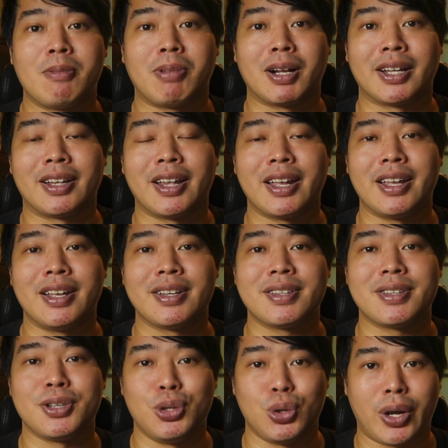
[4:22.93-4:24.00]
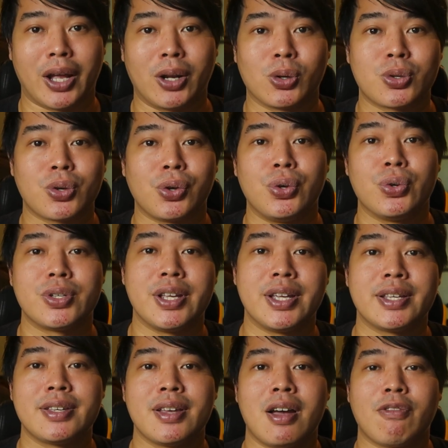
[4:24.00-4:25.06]
but the thing is you can also use
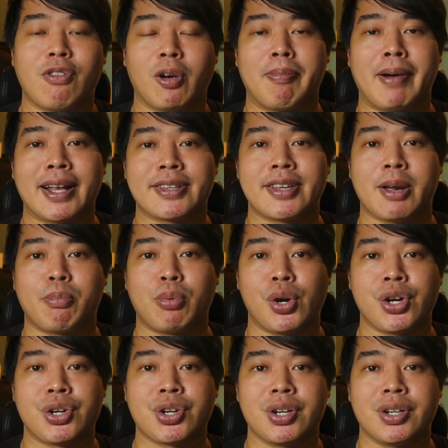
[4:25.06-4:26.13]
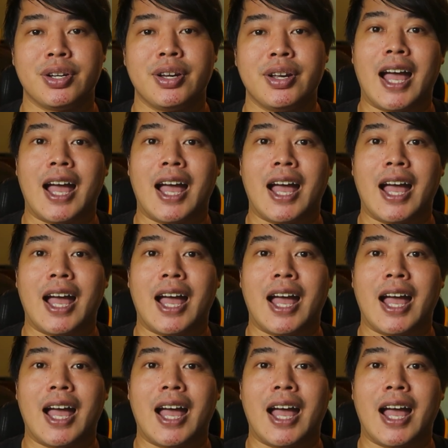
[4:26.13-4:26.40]
this for part separation.